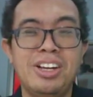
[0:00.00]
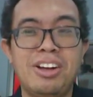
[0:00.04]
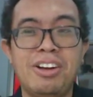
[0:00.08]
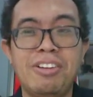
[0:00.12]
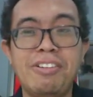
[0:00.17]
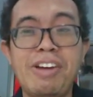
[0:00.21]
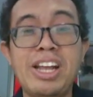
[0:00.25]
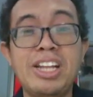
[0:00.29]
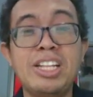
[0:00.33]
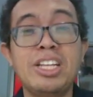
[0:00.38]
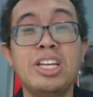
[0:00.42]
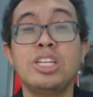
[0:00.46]

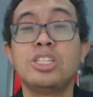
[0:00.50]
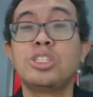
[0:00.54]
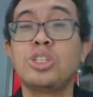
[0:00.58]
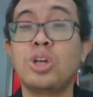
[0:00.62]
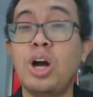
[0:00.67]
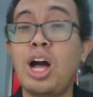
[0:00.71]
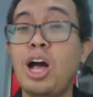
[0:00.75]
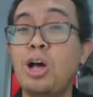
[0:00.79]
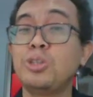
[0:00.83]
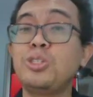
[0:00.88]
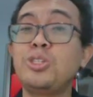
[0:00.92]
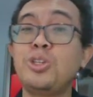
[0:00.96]
All right. So
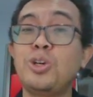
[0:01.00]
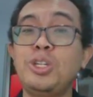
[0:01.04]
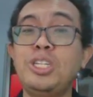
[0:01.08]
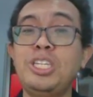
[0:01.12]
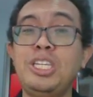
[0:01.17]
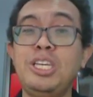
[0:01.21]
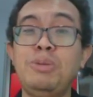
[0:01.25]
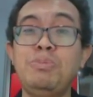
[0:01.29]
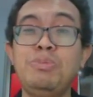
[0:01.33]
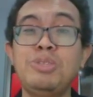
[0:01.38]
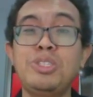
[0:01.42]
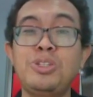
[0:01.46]
how's your
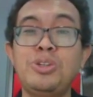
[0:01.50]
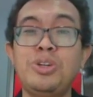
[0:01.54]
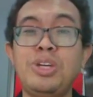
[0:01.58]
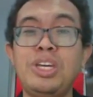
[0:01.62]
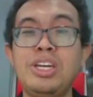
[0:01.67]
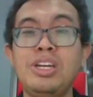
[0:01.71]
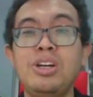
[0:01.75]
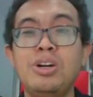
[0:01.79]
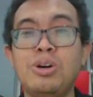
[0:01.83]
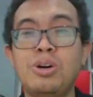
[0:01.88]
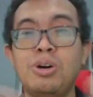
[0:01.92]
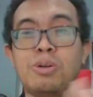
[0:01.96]
teams doing?